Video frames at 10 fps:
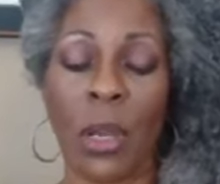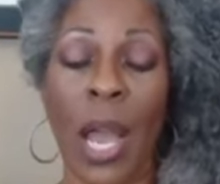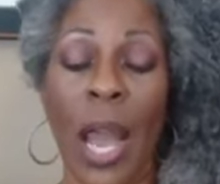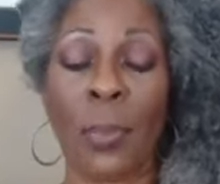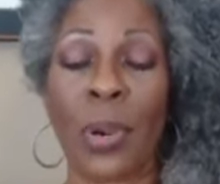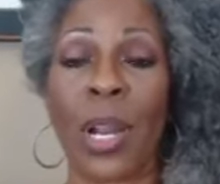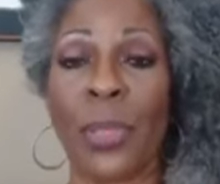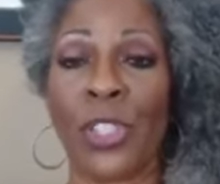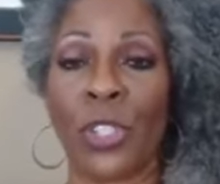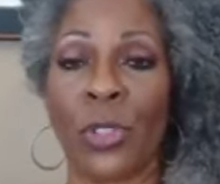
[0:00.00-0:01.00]
I
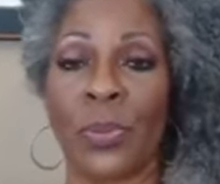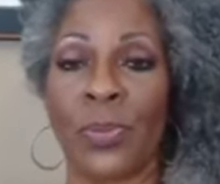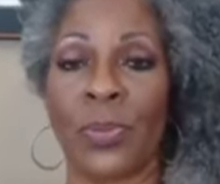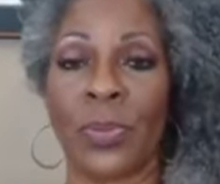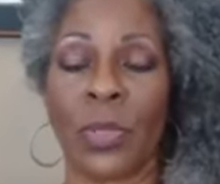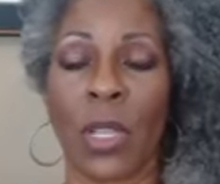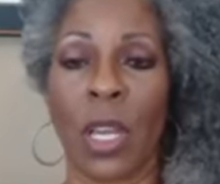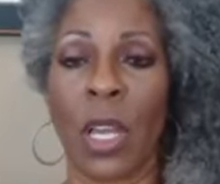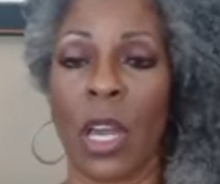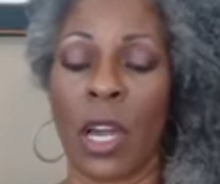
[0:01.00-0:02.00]
promise you,
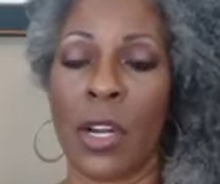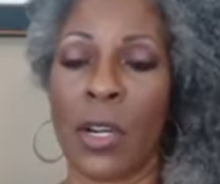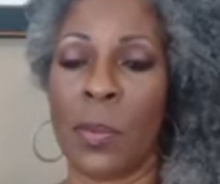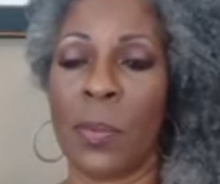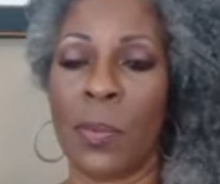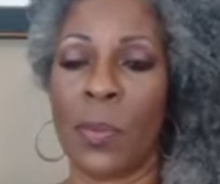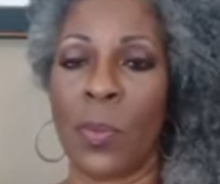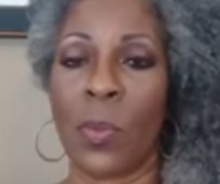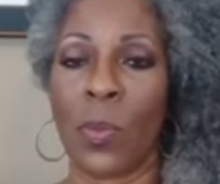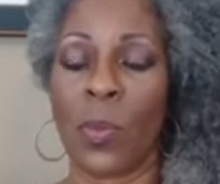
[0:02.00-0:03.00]

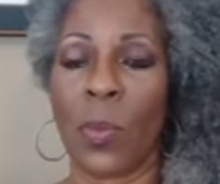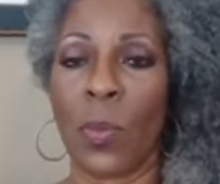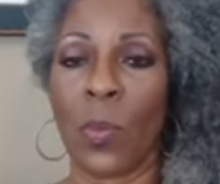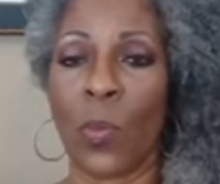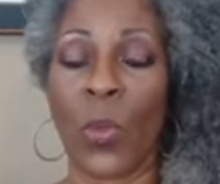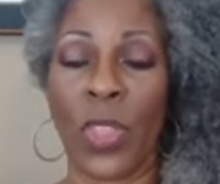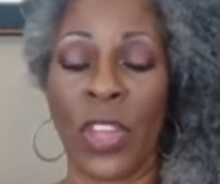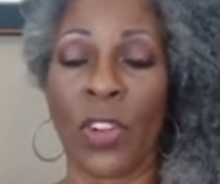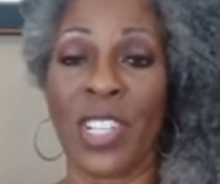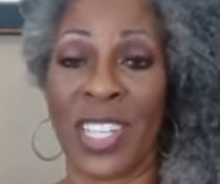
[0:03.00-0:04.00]
when
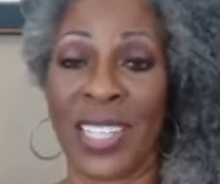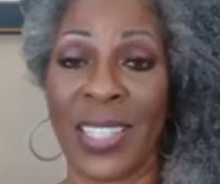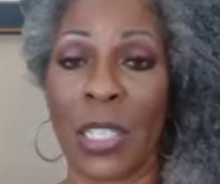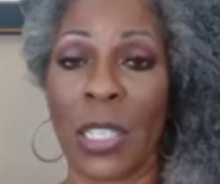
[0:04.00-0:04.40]
they're done,